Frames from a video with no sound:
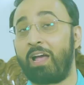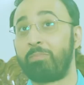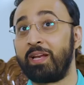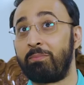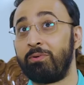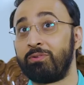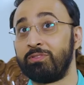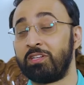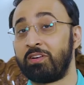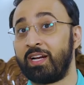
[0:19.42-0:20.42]
I've been able to
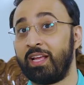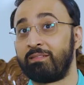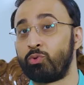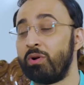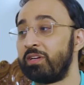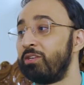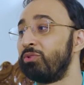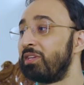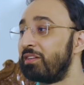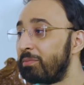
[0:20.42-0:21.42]
generate like 200 to
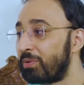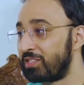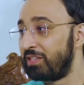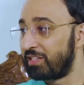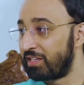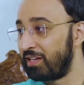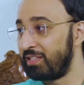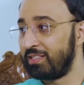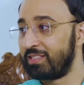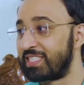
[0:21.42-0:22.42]
300%
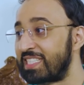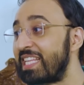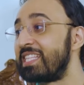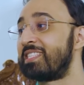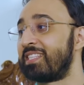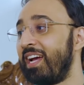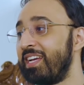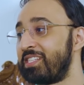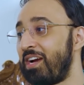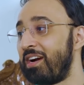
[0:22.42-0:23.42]
return since I
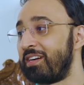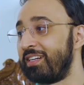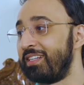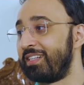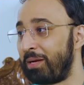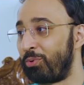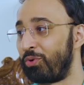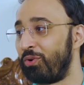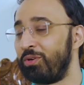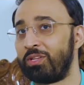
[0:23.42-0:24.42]
started my portfolio in